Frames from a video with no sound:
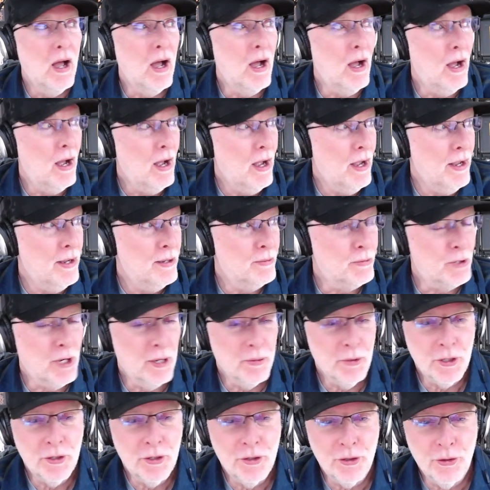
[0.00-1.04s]
I am
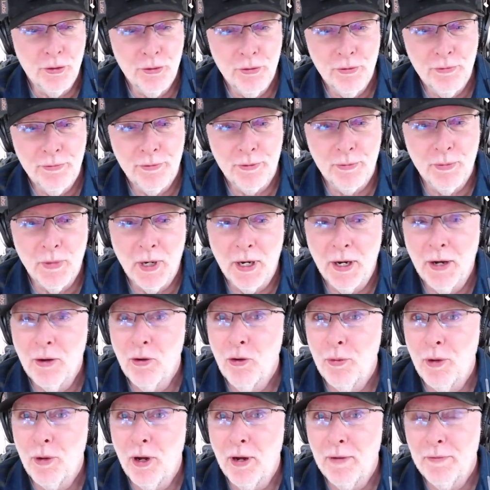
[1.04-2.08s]
coming to you from my
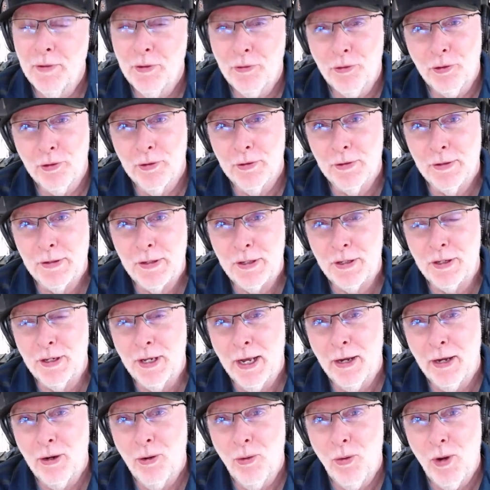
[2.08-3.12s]
home office in
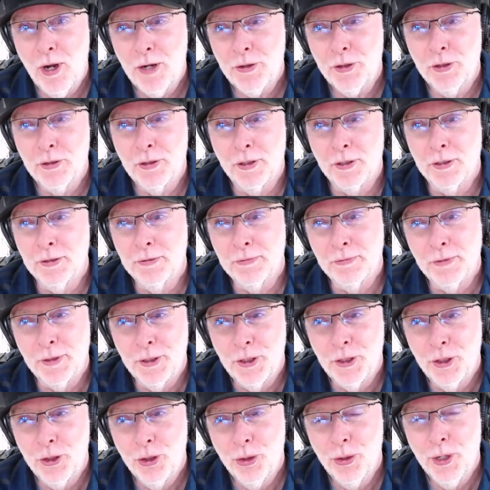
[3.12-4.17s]
Seattle, Washington,
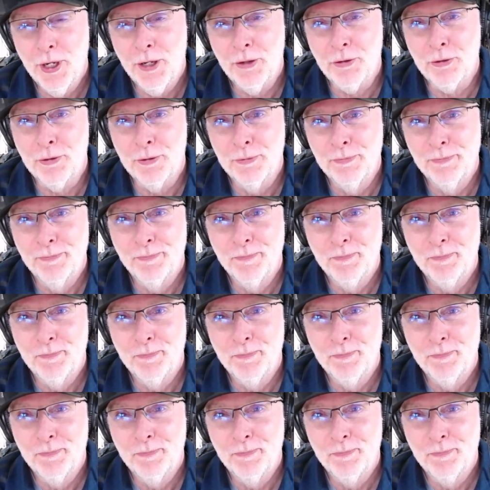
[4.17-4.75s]
in the U.S.